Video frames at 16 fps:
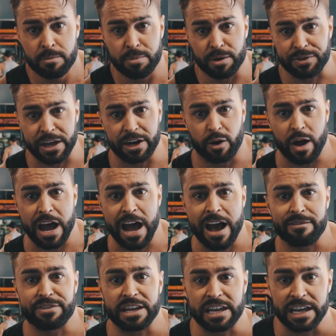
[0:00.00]
but they don't
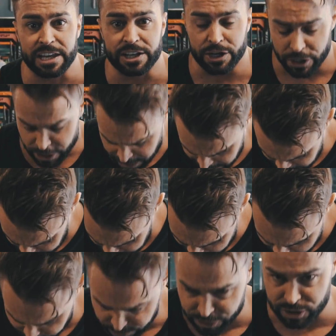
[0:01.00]
have the inner and
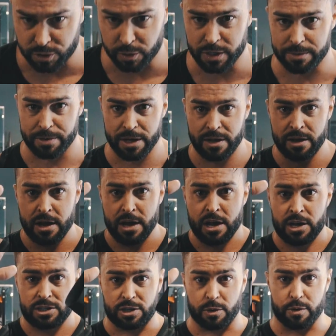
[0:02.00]
outer sweep.
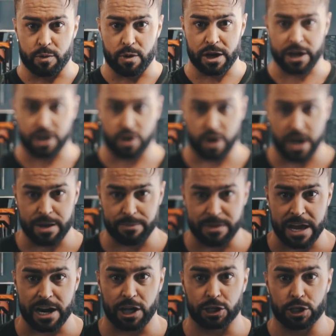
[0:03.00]
So we want to create
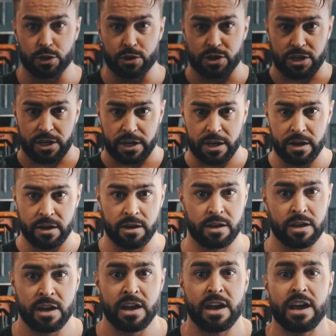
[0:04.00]
that illusion
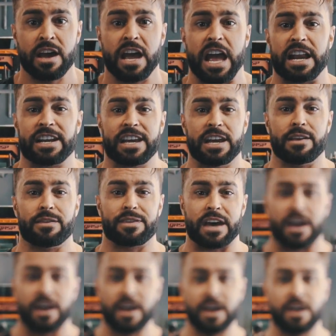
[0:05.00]
and get
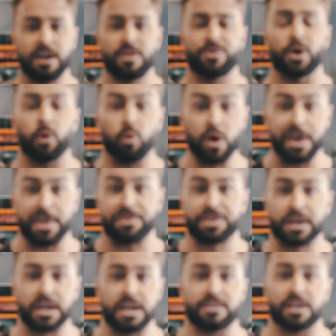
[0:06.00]
the
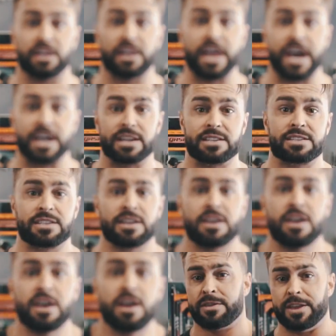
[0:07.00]
width in the legs.
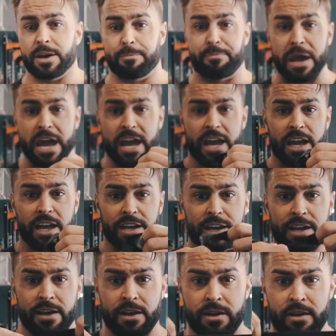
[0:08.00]
The
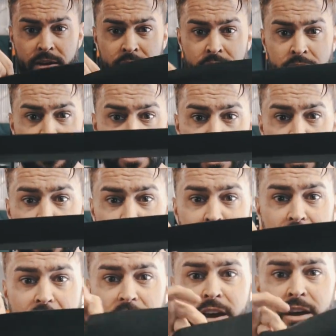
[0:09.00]
band,
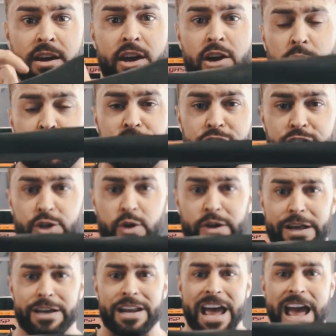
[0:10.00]
okay, when you're
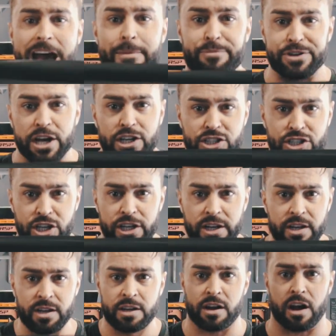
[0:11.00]
doing an abduction,
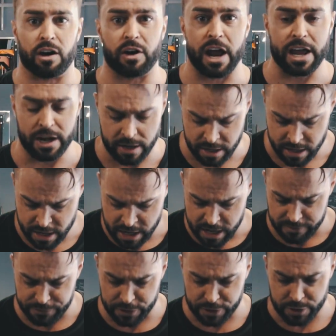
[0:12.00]
all right,
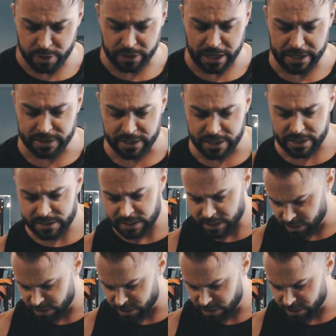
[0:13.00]
if you're doing like this,